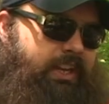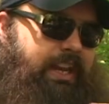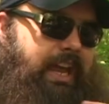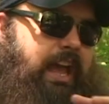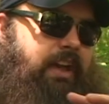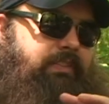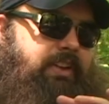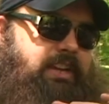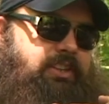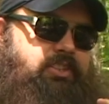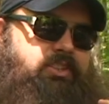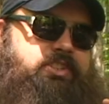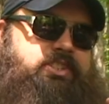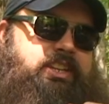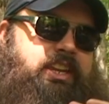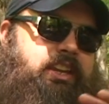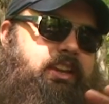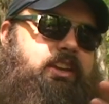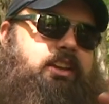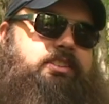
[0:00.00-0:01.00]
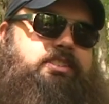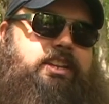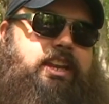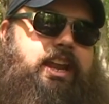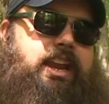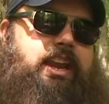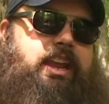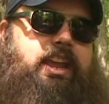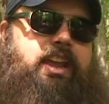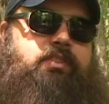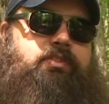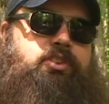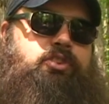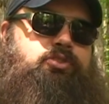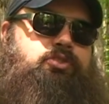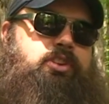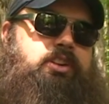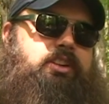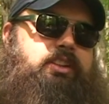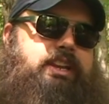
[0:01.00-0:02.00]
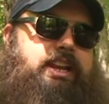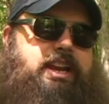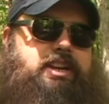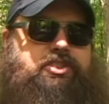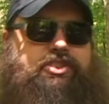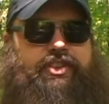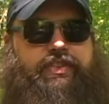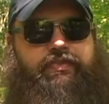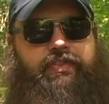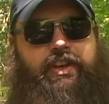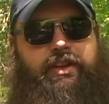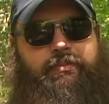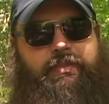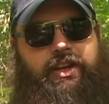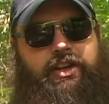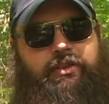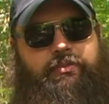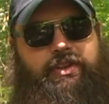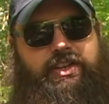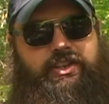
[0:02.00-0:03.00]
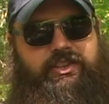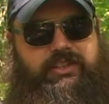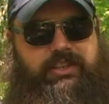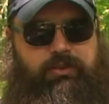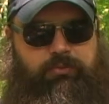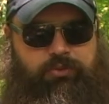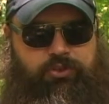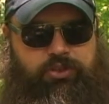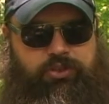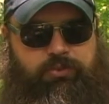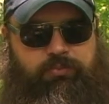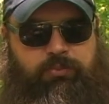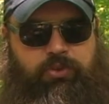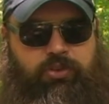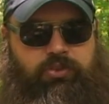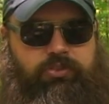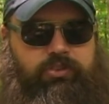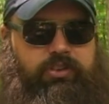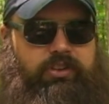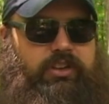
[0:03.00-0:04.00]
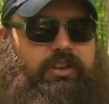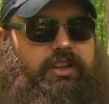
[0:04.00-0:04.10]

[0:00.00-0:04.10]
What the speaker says: I've actually seen guns that had a heavier trigger that actually felt better because they were smoother.